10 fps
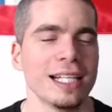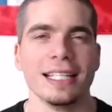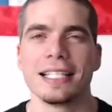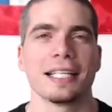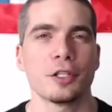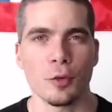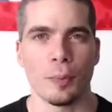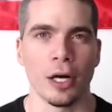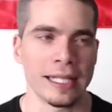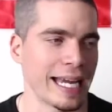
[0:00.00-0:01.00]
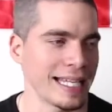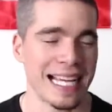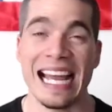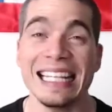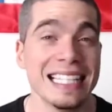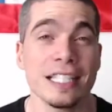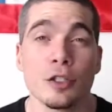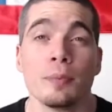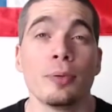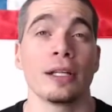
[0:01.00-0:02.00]
listening to podcasts, I listen
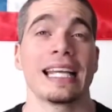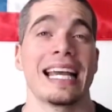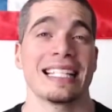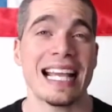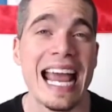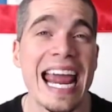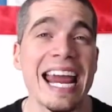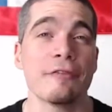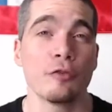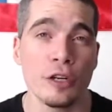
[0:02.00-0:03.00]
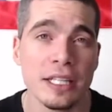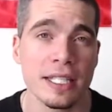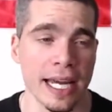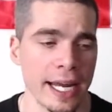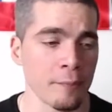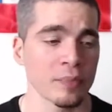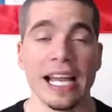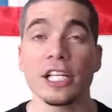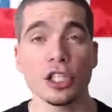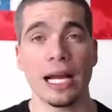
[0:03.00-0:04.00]
to podcasts every day.
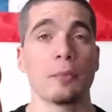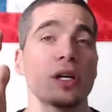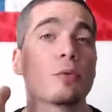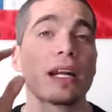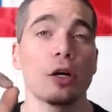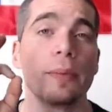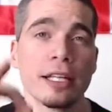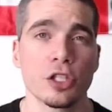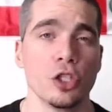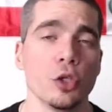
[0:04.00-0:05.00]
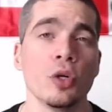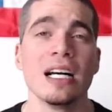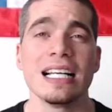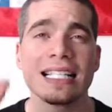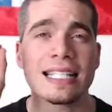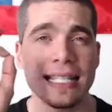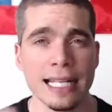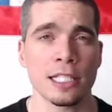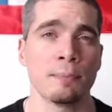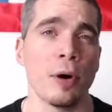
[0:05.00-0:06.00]
Actually, I'm gonna recommend to you
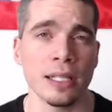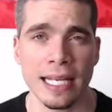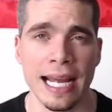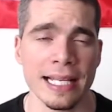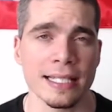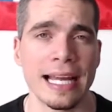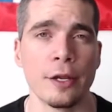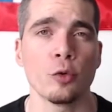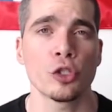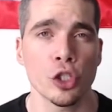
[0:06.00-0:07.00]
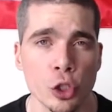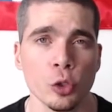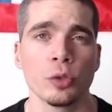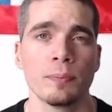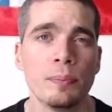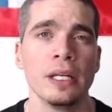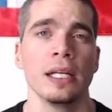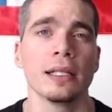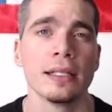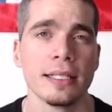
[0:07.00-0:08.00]
6 podcasts that you should
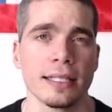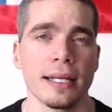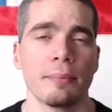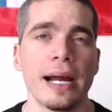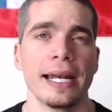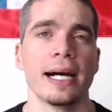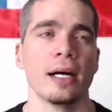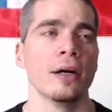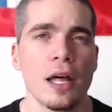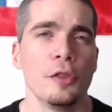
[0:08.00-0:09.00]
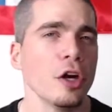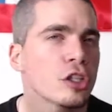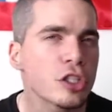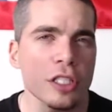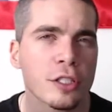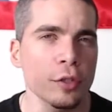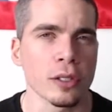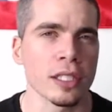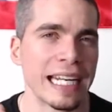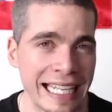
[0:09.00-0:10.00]
be listening by now, not just to
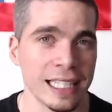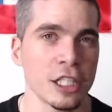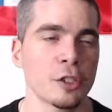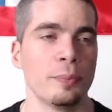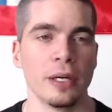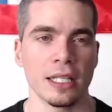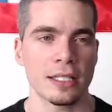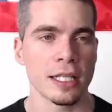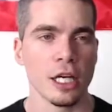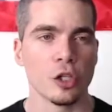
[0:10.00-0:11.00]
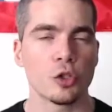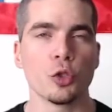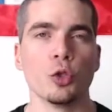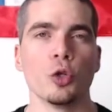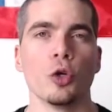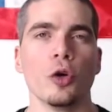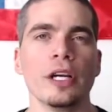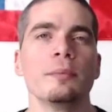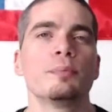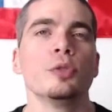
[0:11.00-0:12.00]
learn English, but to
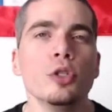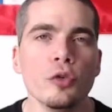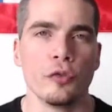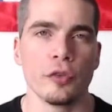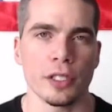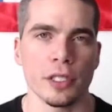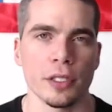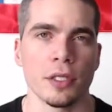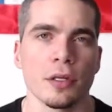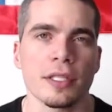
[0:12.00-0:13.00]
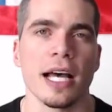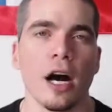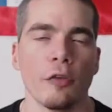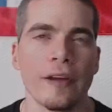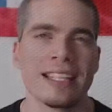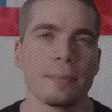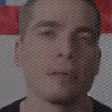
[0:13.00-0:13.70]
improve yourself as a